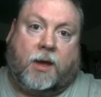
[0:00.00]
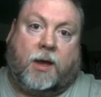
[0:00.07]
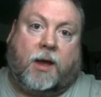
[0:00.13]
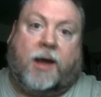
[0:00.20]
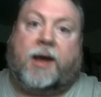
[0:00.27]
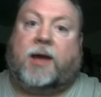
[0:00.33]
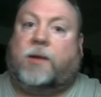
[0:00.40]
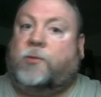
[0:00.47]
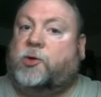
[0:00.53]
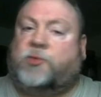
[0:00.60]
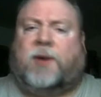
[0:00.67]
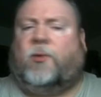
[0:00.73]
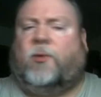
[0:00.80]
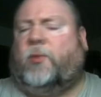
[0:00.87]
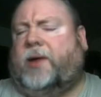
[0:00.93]
Adam was
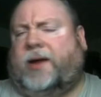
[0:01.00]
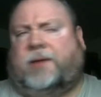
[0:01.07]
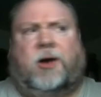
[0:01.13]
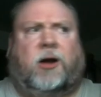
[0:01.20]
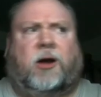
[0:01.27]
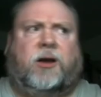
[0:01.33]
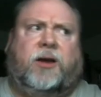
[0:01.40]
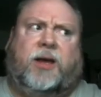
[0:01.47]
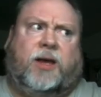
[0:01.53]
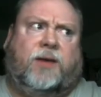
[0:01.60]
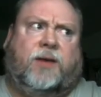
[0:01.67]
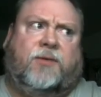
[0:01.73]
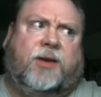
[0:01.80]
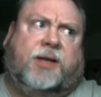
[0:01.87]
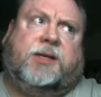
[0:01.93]
probably talking to
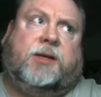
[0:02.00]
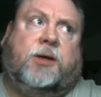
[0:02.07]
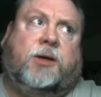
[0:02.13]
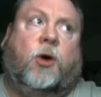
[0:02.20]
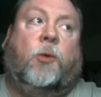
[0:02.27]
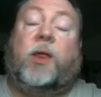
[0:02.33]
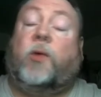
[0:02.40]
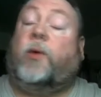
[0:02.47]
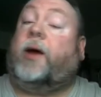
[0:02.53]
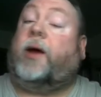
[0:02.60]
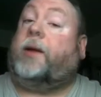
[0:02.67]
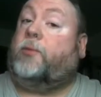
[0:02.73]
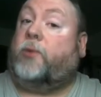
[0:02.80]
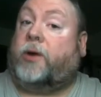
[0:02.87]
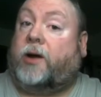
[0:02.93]
Eve, and he said, "Oh, by the way,
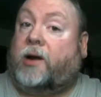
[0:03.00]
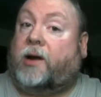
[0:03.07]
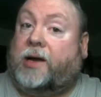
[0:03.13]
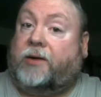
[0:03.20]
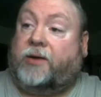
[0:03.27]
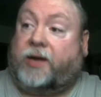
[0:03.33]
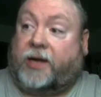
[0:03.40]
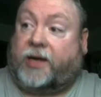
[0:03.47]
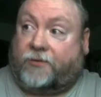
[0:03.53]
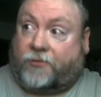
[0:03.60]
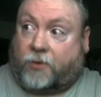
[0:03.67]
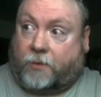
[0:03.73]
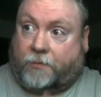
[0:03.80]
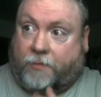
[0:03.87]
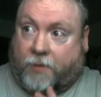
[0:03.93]
we're not allowed to eat
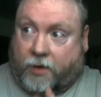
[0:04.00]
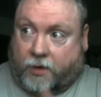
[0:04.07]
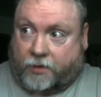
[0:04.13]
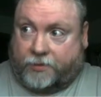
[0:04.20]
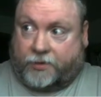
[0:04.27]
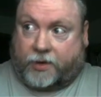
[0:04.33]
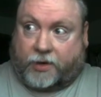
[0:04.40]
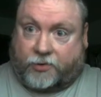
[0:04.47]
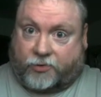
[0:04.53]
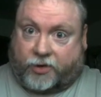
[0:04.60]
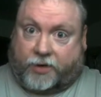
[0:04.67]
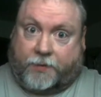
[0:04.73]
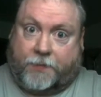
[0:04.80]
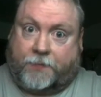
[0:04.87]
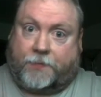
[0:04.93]
from that
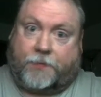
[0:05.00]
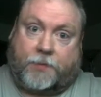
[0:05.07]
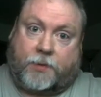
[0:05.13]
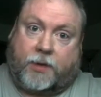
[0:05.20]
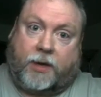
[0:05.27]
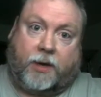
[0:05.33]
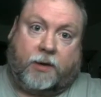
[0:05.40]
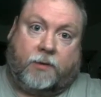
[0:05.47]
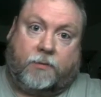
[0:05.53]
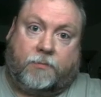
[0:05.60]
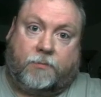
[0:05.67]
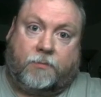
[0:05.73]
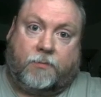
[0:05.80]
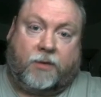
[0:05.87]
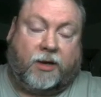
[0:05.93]
tree,
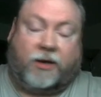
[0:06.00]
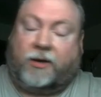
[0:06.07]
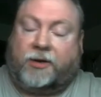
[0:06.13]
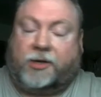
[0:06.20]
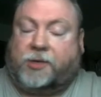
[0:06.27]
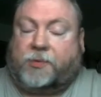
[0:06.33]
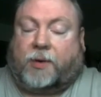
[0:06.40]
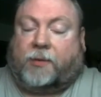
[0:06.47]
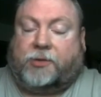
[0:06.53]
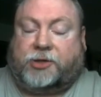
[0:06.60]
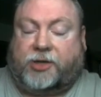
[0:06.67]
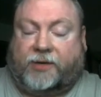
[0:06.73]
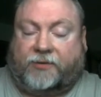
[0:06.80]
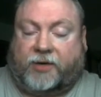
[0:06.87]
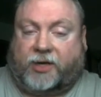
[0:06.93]
and you probably
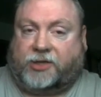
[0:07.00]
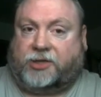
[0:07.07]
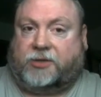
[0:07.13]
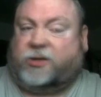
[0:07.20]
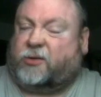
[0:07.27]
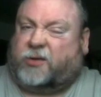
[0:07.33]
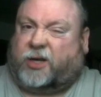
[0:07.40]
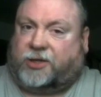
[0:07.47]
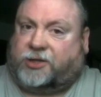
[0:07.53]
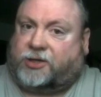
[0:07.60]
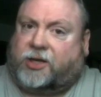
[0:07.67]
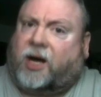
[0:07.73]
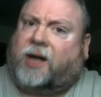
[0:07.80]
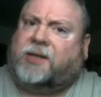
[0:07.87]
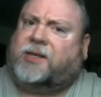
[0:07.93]
shouldn't even touch it. Don't touch it.
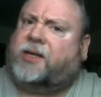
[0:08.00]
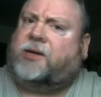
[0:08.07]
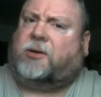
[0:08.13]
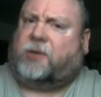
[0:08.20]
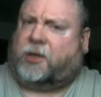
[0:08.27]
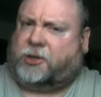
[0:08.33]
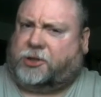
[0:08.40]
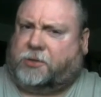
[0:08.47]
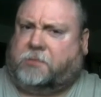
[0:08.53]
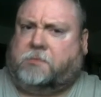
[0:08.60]
God said don't touch it."